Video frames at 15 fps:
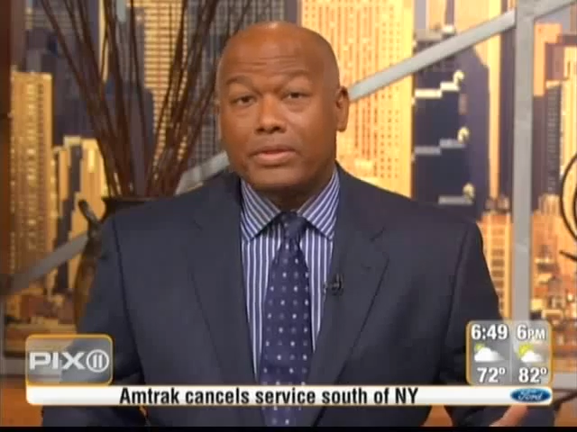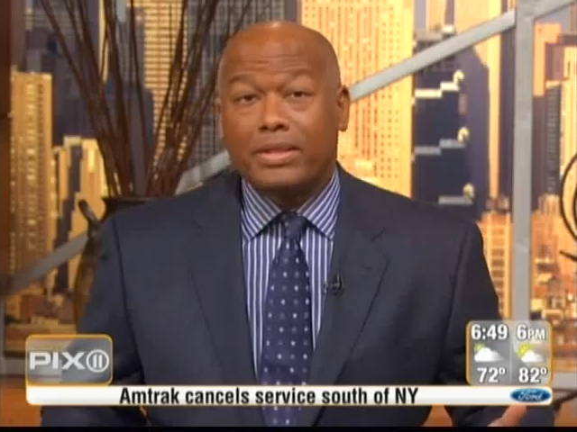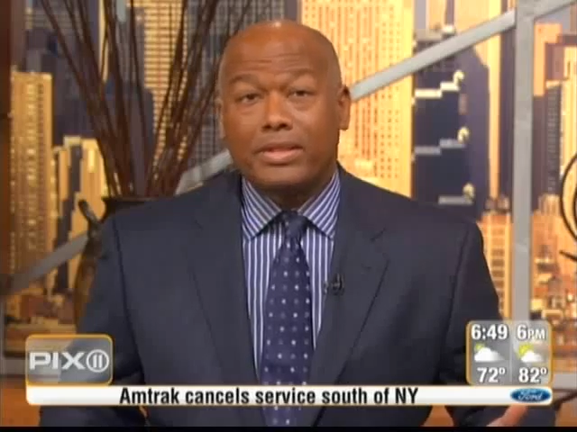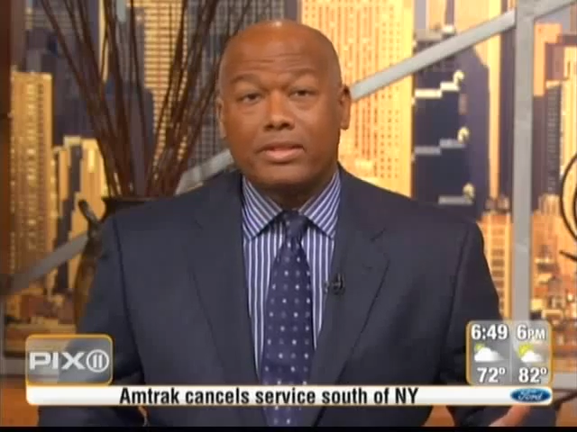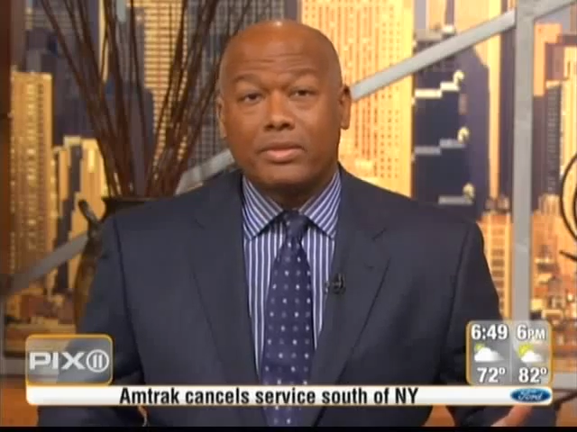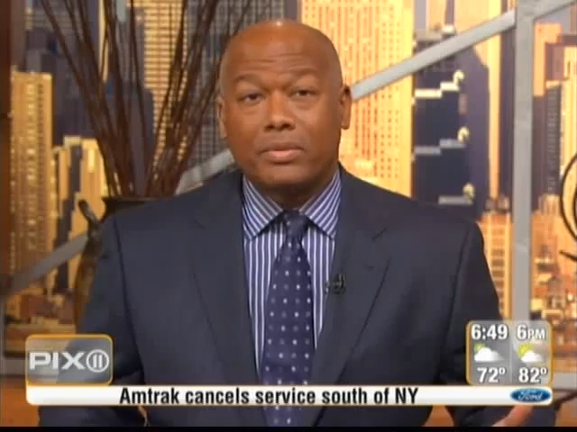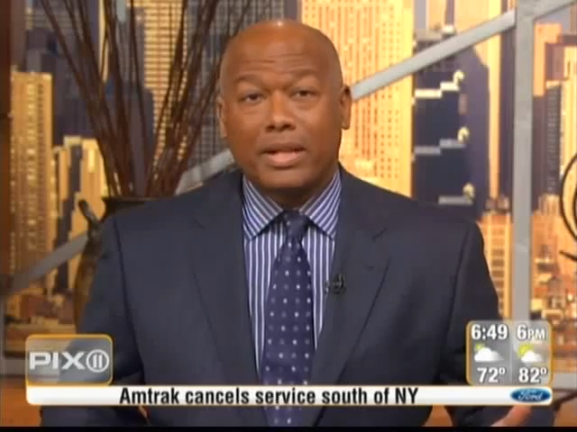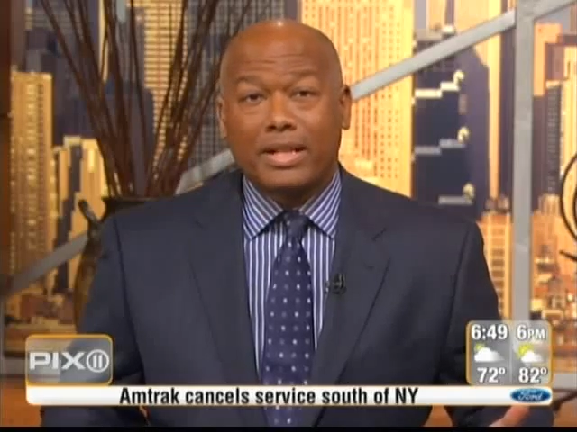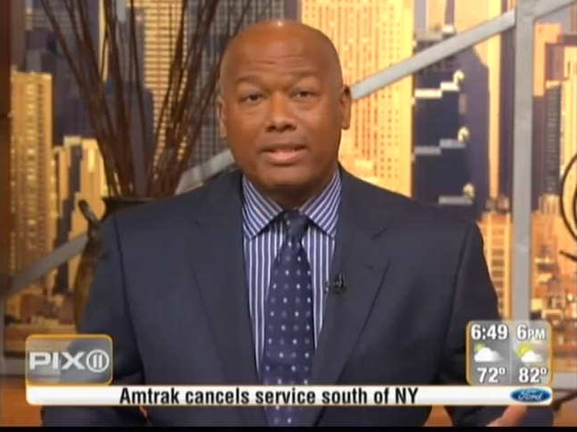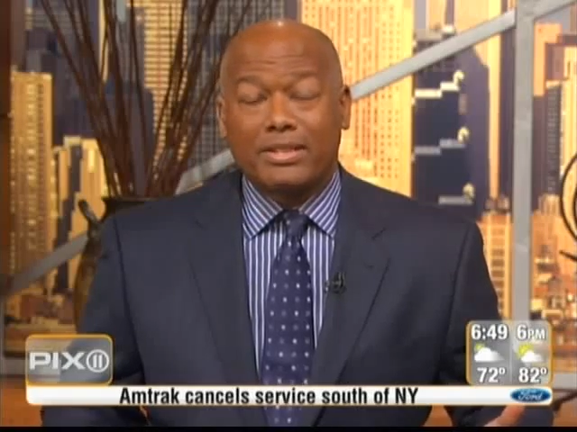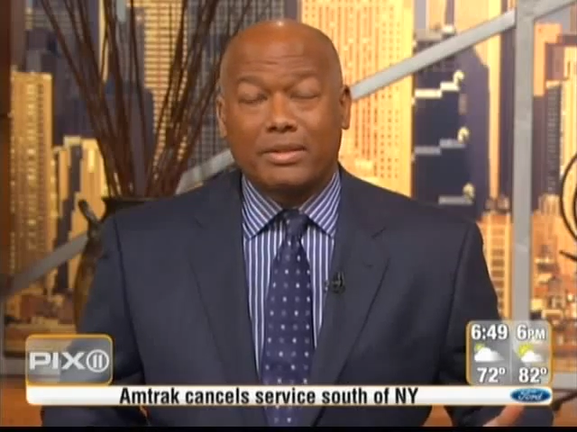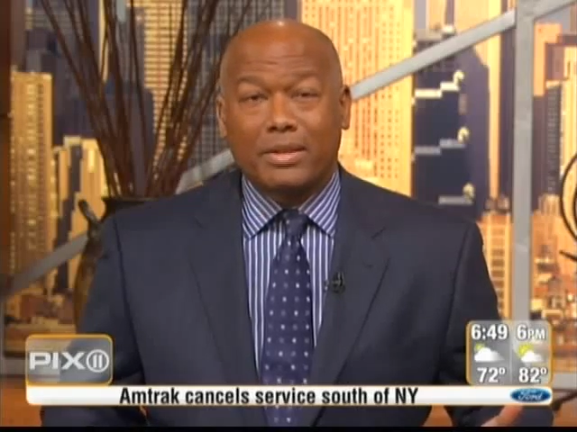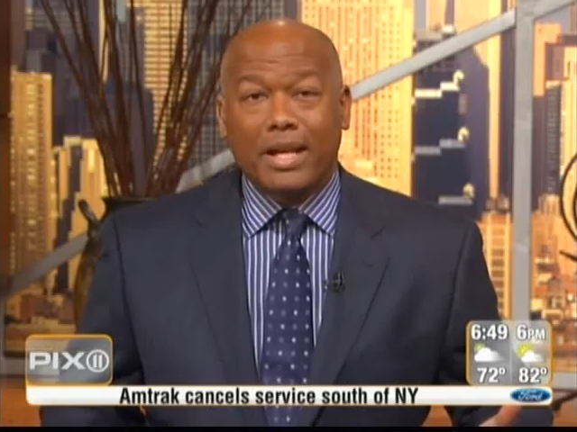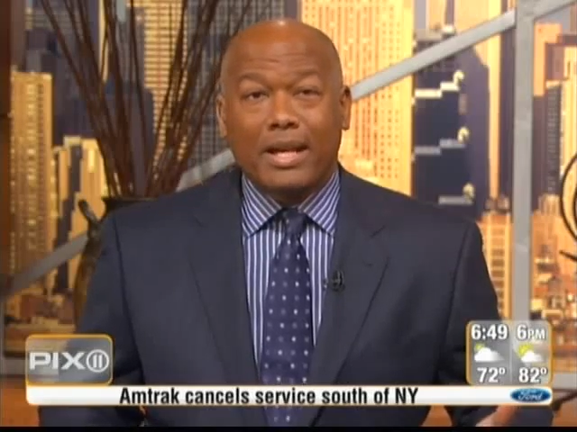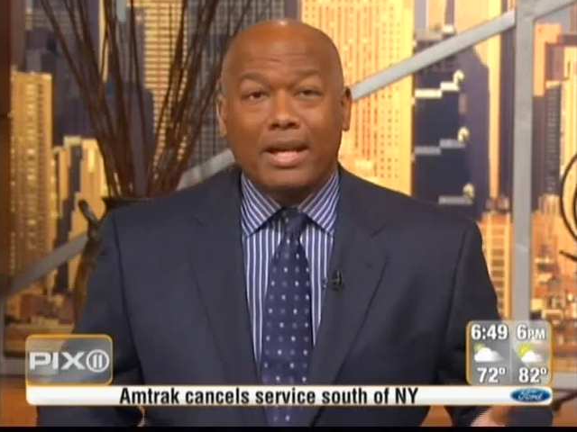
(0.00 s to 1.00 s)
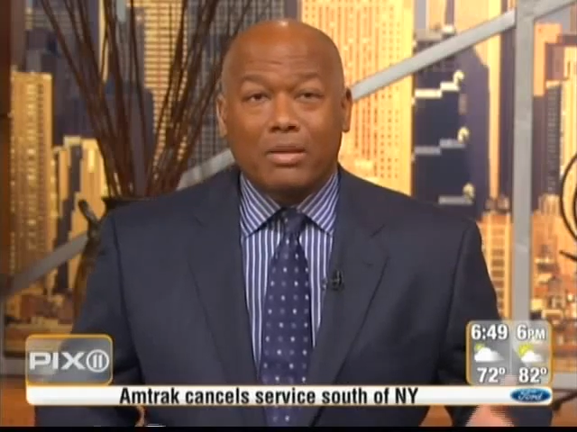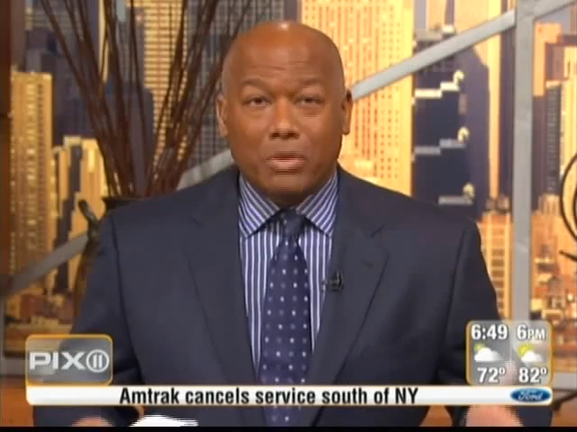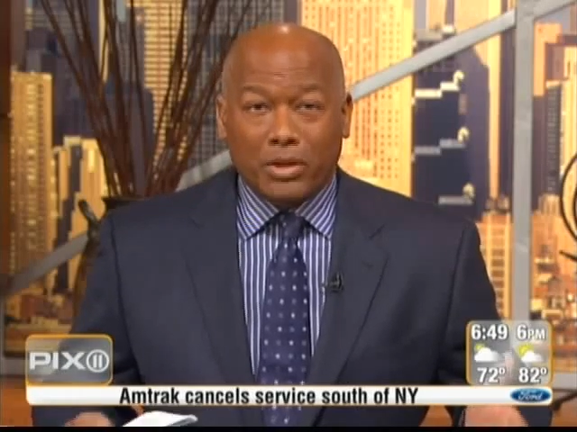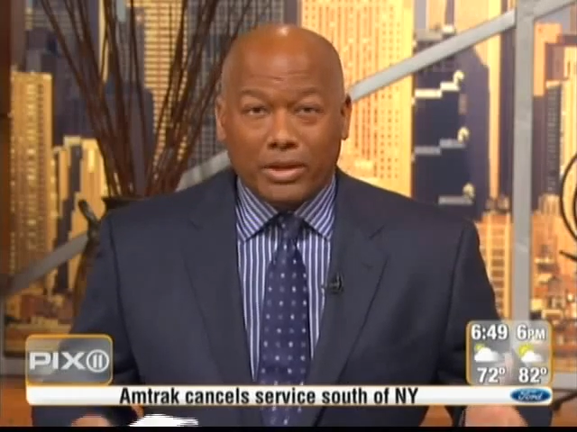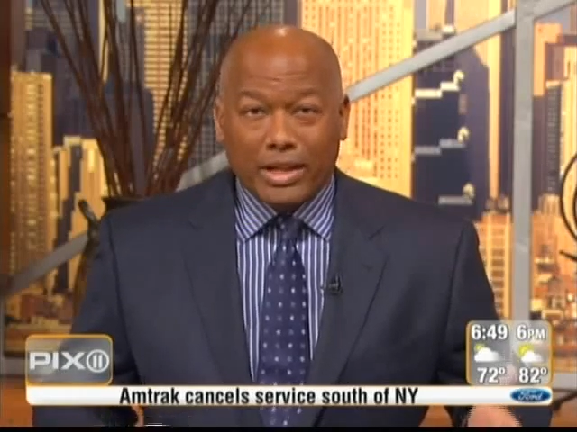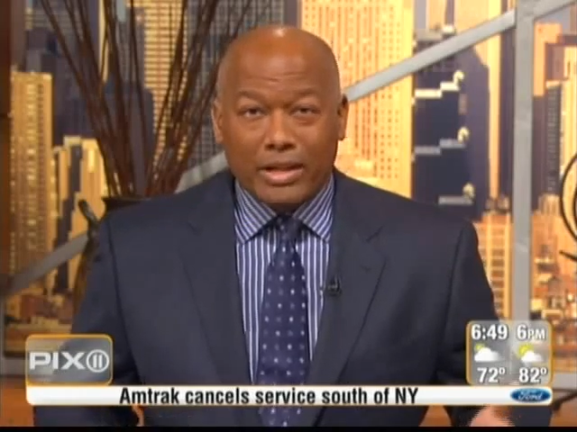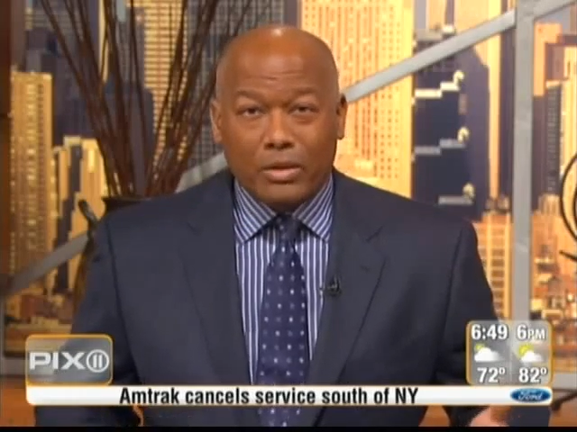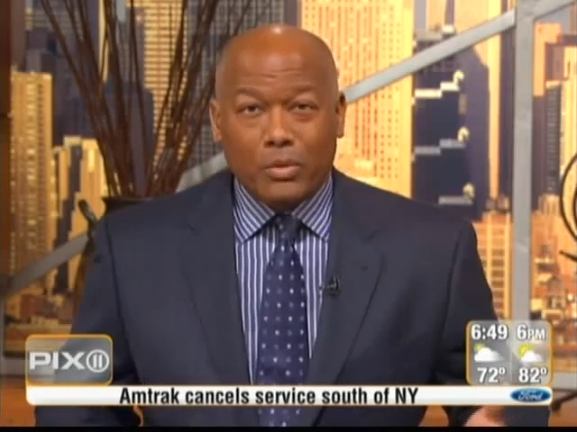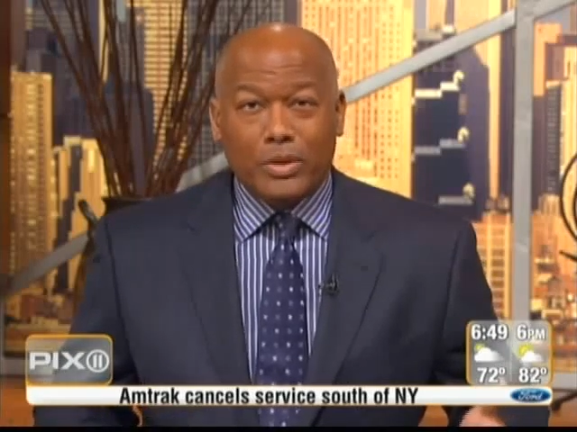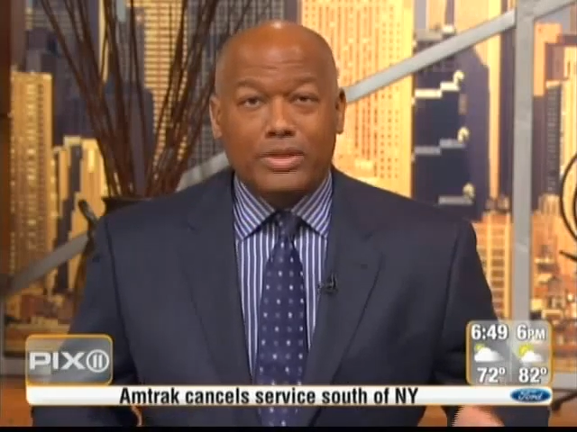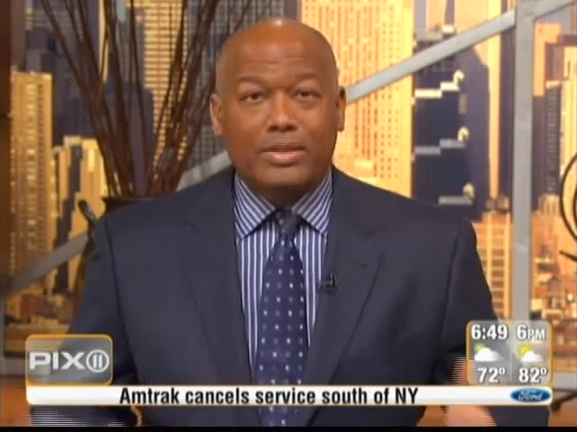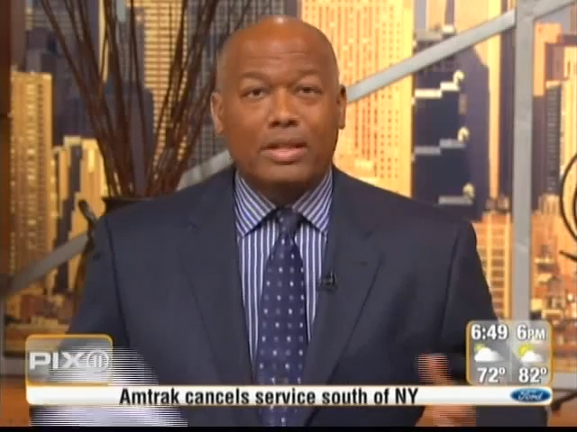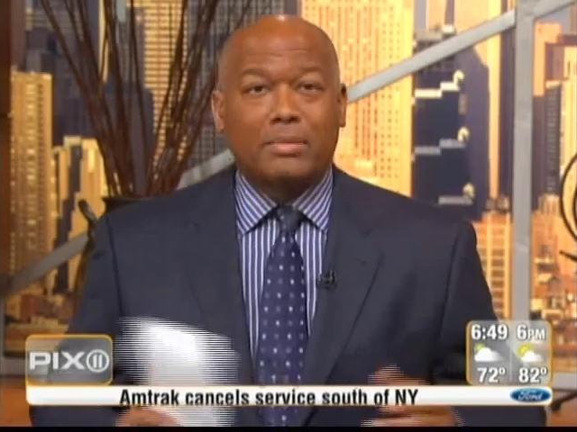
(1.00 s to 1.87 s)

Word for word: situation? Well, here with